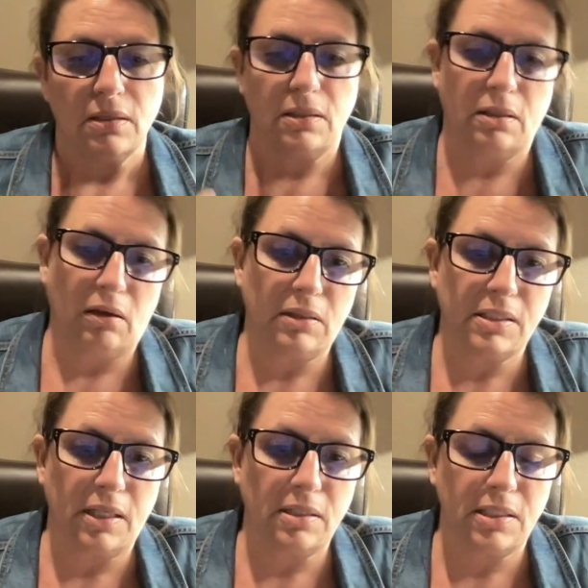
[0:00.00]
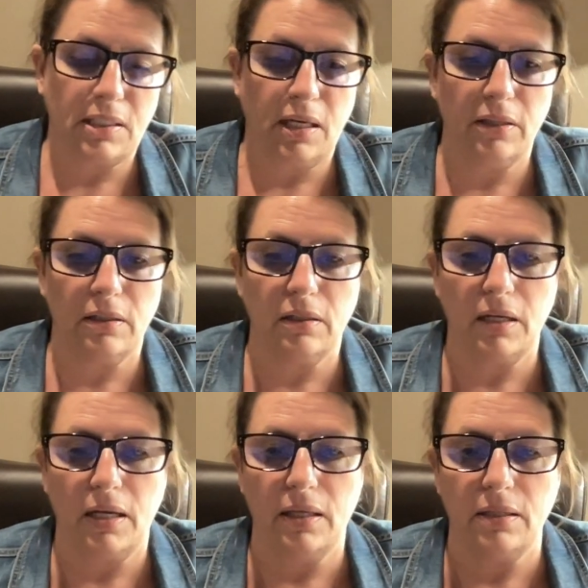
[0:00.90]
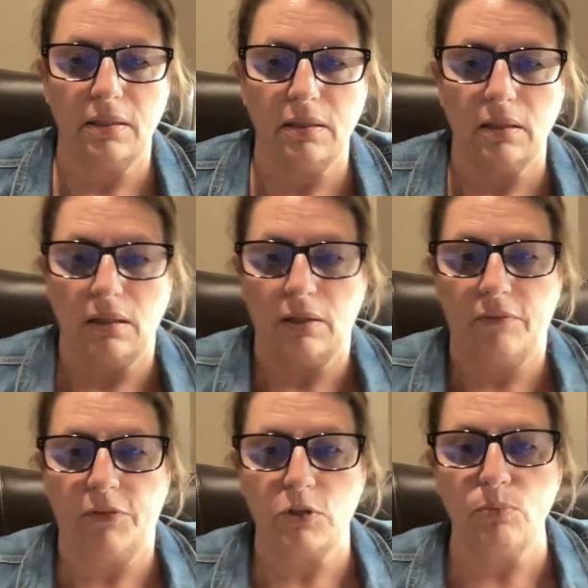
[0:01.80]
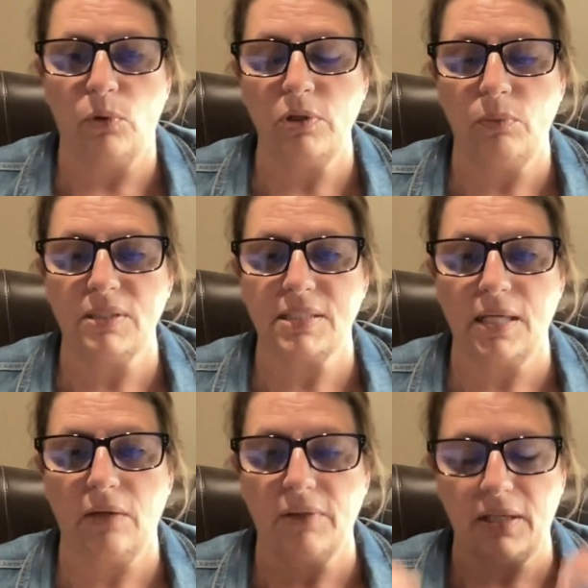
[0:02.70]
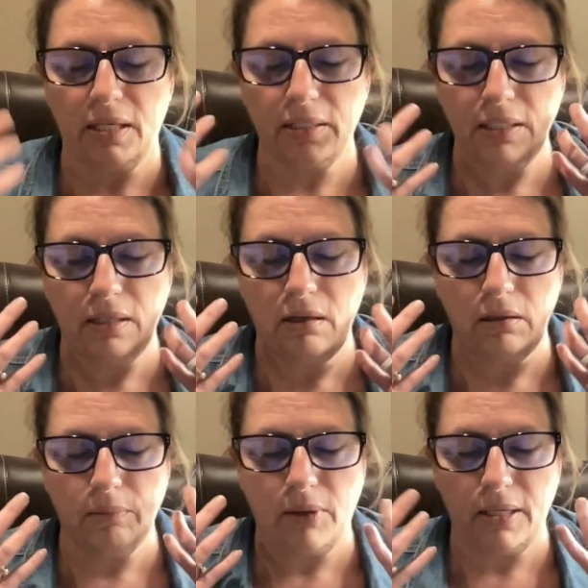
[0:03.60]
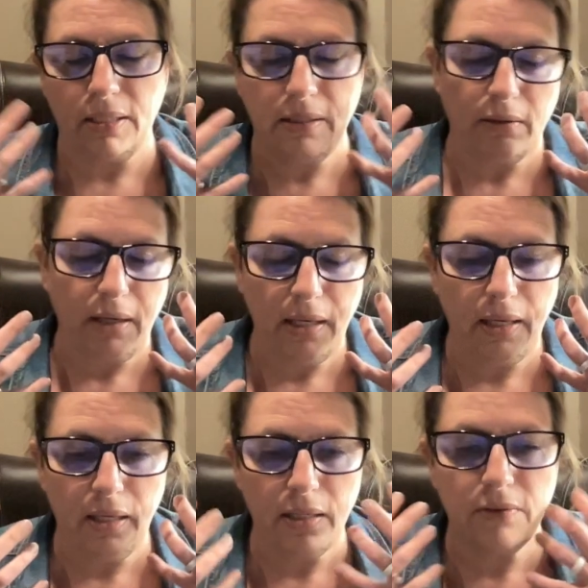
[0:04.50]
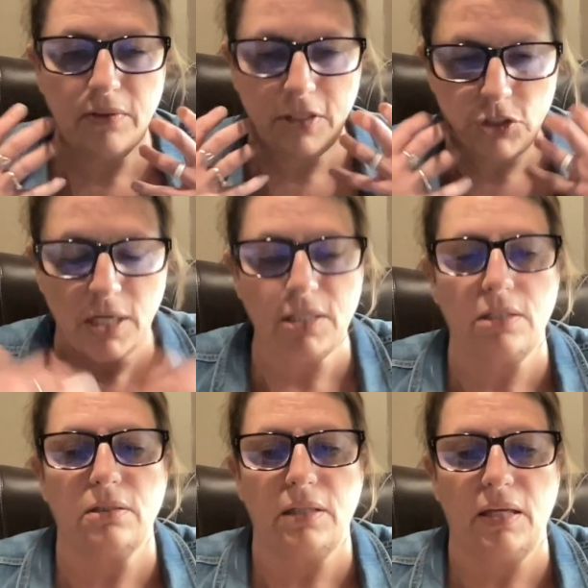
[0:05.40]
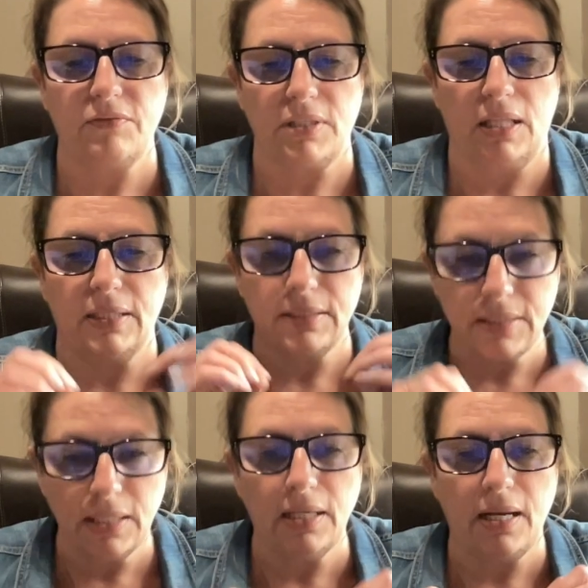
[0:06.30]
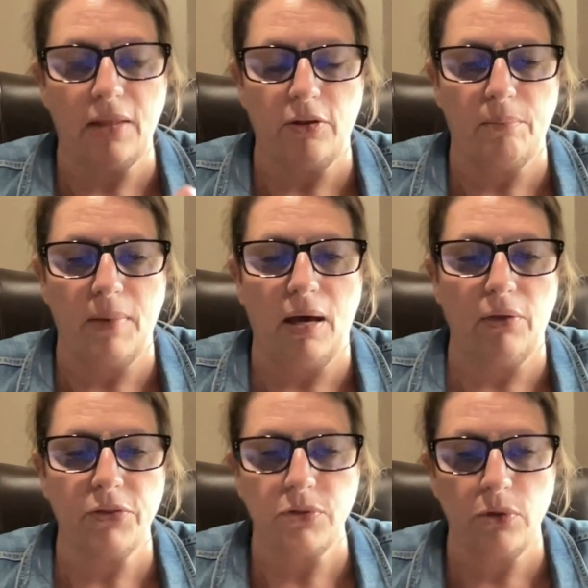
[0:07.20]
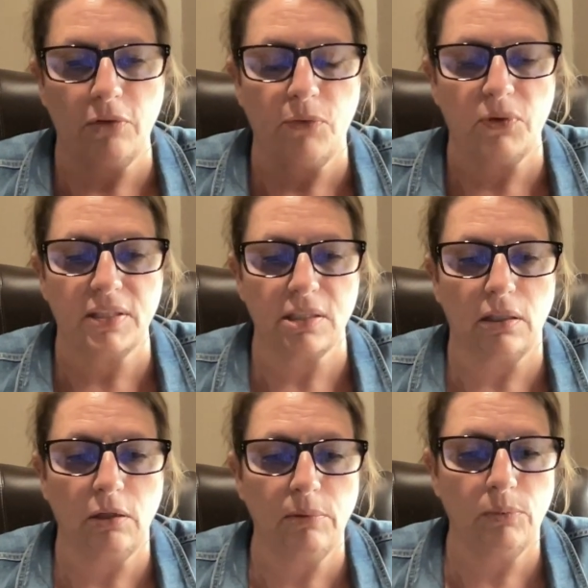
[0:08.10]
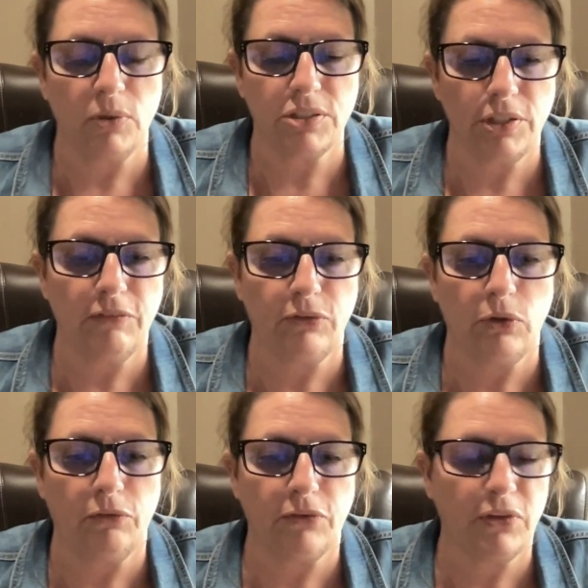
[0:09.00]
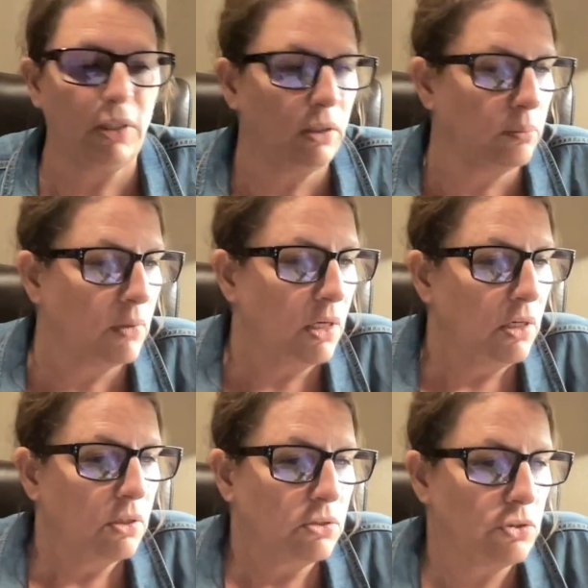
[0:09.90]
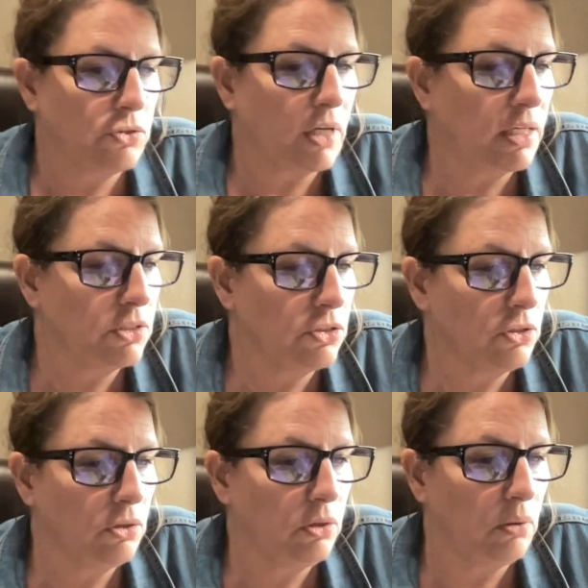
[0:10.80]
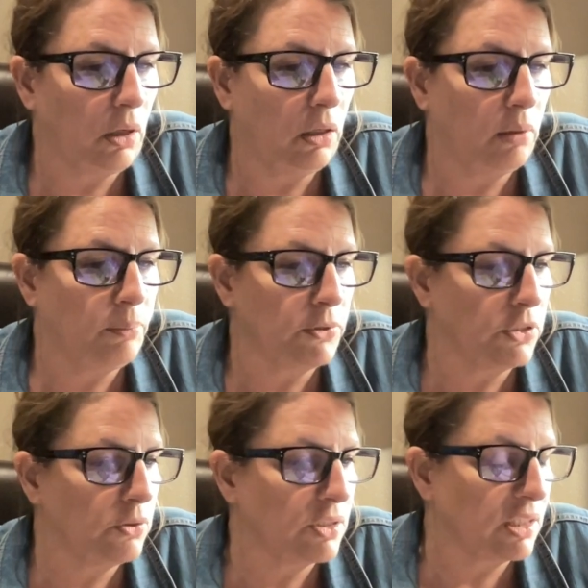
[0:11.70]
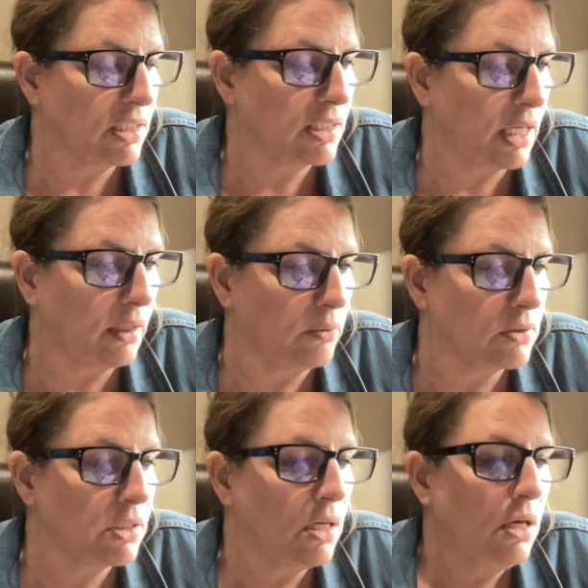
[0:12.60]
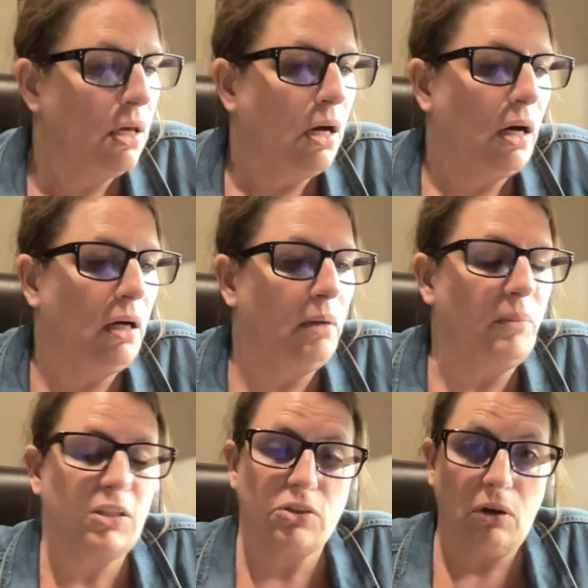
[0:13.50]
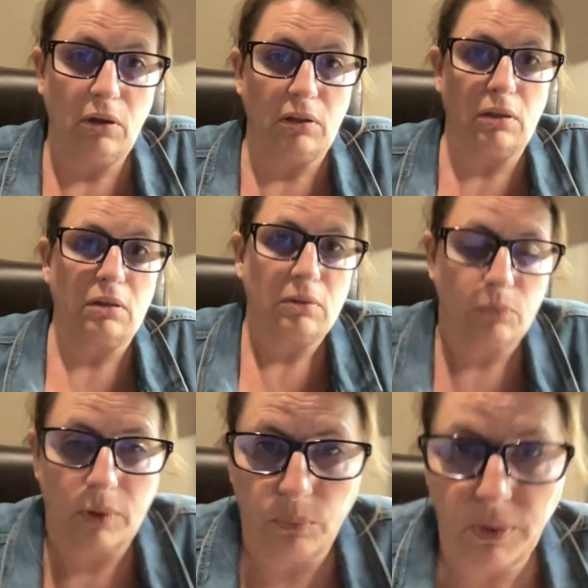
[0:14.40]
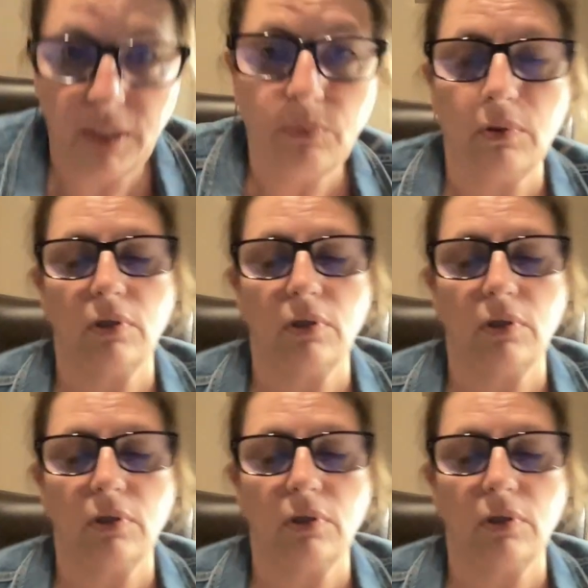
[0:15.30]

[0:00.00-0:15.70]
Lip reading: getting all the sounds together, and if there's more than one sound, they got to get it all right in their head, and then they have to like get it out of their mouth. So therefore, that's a little bit more difficult for them to try to produce these sounds. My daughter, when she